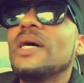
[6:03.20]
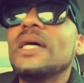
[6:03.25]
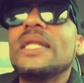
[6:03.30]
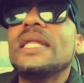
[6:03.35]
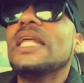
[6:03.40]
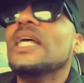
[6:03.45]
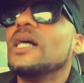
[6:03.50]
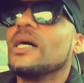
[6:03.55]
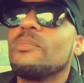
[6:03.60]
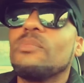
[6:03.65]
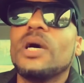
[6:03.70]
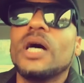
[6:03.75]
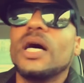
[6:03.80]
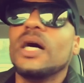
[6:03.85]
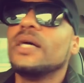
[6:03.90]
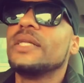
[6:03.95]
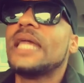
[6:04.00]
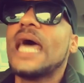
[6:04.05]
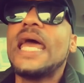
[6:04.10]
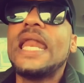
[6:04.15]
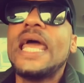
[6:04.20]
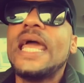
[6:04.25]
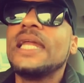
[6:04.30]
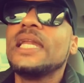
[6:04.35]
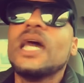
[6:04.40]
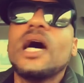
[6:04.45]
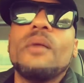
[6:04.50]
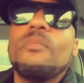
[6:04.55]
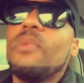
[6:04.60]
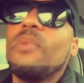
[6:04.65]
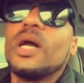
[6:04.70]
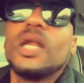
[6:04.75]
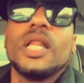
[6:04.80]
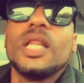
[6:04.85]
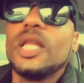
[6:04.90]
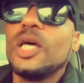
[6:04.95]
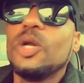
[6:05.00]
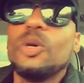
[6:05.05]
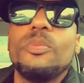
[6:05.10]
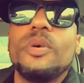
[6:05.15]
but, look, bro, that ain't nothing but a
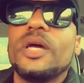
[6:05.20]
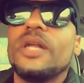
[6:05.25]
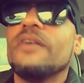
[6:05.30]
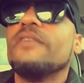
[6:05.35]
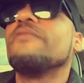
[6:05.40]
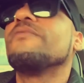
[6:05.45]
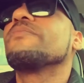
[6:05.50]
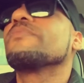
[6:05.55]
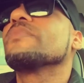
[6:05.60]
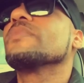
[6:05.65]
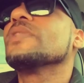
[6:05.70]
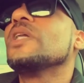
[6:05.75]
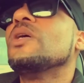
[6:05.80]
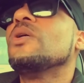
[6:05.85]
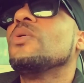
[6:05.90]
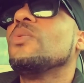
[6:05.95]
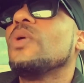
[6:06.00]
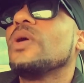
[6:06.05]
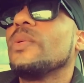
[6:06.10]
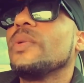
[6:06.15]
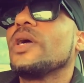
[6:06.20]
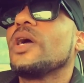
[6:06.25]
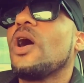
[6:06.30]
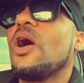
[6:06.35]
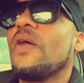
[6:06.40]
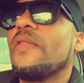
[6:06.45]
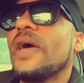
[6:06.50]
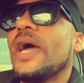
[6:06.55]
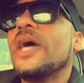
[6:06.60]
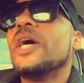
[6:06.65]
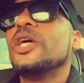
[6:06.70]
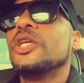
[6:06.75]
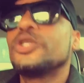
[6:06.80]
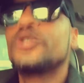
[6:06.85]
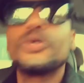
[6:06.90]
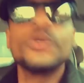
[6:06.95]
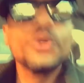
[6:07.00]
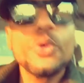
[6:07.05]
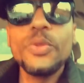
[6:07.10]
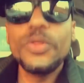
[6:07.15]
little bit of, what do we call that?
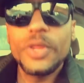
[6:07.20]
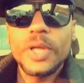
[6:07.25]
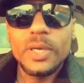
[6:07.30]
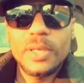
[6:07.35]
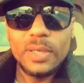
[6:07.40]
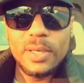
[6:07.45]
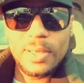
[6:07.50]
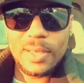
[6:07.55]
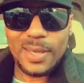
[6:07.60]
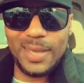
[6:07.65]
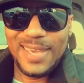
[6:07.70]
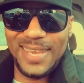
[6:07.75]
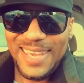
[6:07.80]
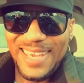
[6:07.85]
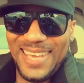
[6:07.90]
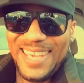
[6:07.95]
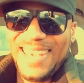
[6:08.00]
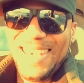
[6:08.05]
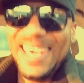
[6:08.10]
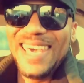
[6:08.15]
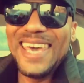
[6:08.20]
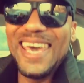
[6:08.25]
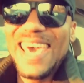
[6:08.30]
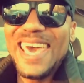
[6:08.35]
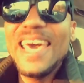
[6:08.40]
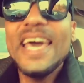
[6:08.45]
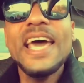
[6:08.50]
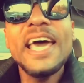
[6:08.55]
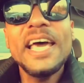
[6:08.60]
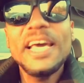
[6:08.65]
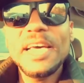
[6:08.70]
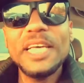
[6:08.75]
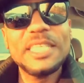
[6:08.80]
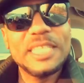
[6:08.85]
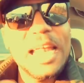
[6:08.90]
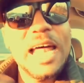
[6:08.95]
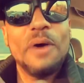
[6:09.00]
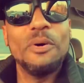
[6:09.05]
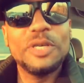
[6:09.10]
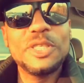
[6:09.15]
Truth? Isn't
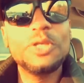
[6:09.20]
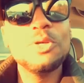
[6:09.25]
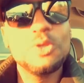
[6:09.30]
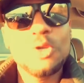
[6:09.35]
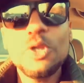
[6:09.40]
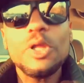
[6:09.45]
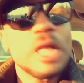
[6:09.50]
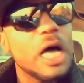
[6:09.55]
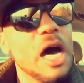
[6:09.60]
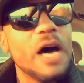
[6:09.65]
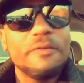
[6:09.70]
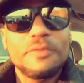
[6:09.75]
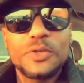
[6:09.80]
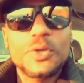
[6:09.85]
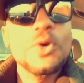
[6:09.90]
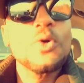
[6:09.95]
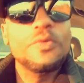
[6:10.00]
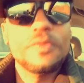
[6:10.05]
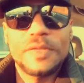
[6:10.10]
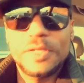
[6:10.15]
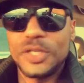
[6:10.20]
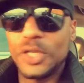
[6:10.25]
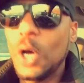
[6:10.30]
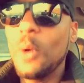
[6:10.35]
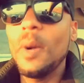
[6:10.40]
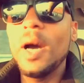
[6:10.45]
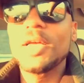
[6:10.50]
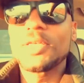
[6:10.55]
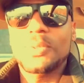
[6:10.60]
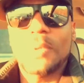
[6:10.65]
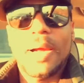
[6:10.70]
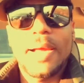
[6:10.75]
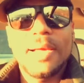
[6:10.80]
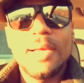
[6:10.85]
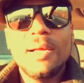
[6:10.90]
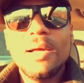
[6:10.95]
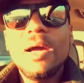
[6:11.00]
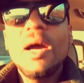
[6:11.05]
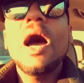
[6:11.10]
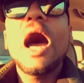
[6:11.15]
that what you love truth so much, right?
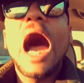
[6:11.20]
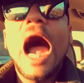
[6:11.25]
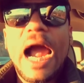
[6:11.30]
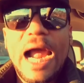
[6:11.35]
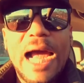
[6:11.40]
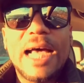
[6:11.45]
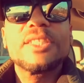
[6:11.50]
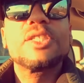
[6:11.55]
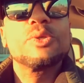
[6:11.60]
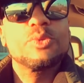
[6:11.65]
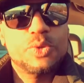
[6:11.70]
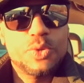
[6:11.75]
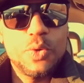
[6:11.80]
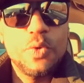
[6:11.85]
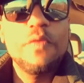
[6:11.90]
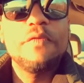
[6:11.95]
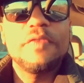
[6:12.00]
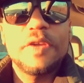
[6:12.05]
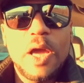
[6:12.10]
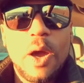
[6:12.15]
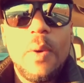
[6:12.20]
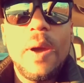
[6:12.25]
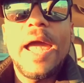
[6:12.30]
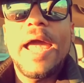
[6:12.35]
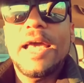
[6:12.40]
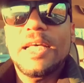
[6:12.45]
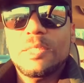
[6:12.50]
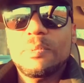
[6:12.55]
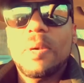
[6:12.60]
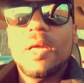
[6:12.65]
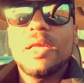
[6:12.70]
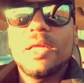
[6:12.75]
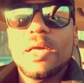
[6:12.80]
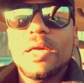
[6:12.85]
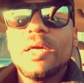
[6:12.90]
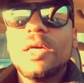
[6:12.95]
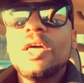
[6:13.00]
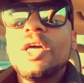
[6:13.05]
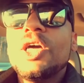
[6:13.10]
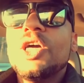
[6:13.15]
I got some truth for your ass, my
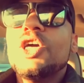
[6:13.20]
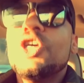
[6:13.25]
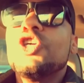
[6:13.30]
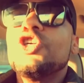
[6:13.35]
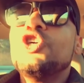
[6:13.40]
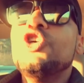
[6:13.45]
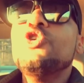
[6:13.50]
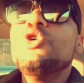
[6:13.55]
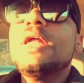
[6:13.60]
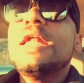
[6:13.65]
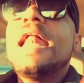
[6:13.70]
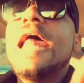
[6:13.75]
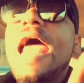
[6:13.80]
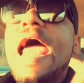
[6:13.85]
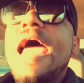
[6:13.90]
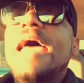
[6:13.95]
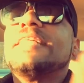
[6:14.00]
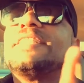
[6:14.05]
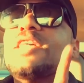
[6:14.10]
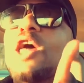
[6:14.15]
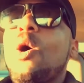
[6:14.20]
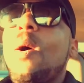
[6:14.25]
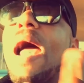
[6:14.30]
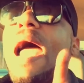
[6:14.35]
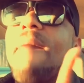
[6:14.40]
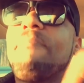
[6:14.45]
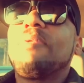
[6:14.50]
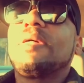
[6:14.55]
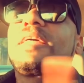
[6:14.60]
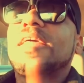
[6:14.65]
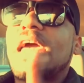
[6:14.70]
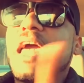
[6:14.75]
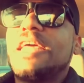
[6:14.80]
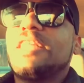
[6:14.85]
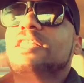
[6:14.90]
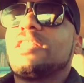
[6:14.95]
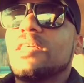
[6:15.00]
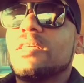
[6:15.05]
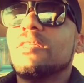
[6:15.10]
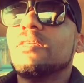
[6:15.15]
nigga. You done had your
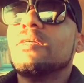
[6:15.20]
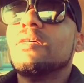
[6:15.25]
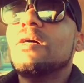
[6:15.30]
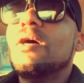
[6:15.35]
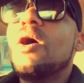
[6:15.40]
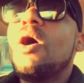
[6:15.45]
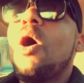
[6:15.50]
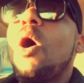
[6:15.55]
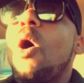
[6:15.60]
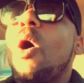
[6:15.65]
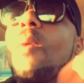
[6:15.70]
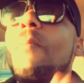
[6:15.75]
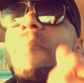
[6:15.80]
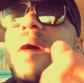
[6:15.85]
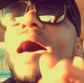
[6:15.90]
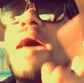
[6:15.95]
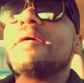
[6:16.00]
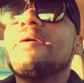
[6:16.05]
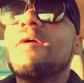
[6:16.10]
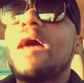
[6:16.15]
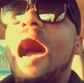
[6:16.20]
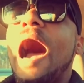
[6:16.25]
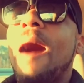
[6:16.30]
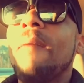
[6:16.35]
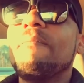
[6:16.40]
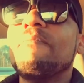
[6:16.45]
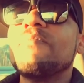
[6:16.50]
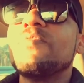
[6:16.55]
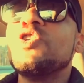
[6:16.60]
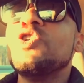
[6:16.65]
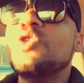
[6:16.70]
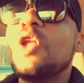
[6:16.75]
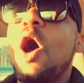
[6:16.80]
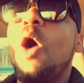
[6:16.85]
application on back. You